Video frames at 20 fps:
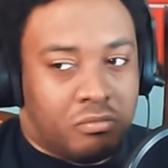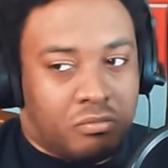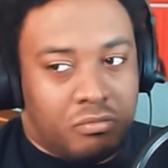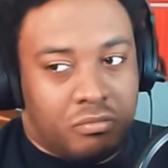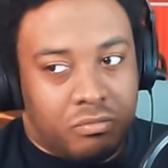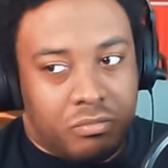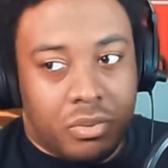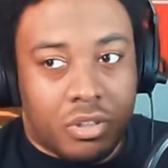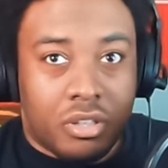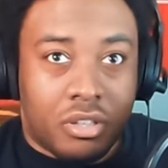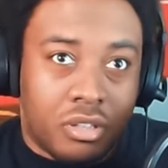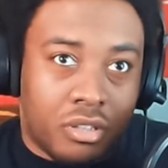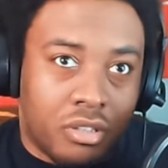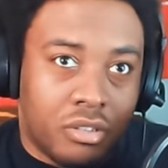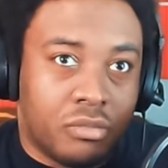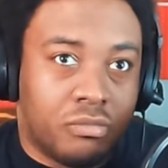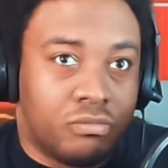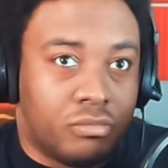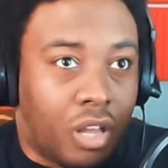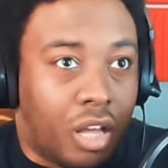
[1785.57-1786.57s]
mm,
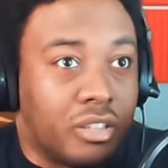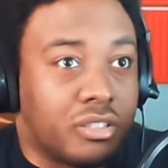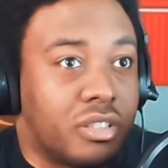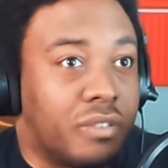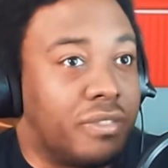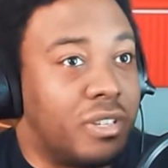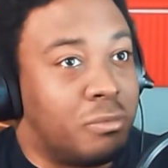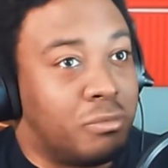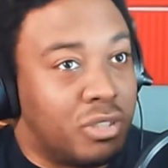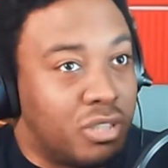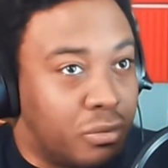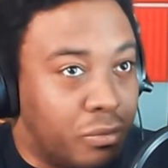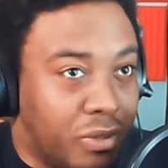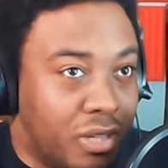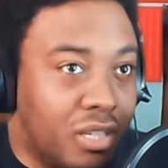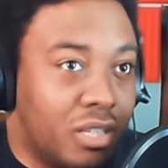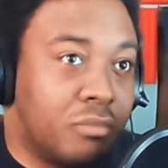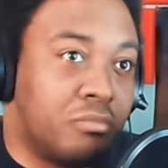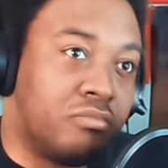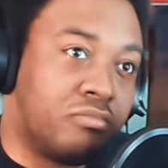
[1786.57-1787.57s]
lots of in
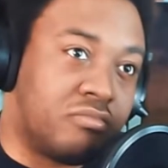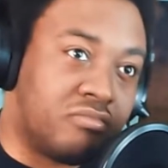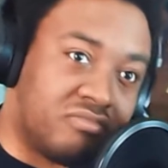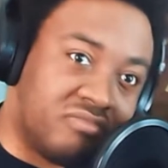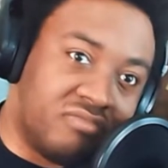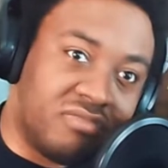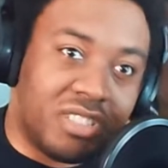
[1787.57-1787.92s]
between.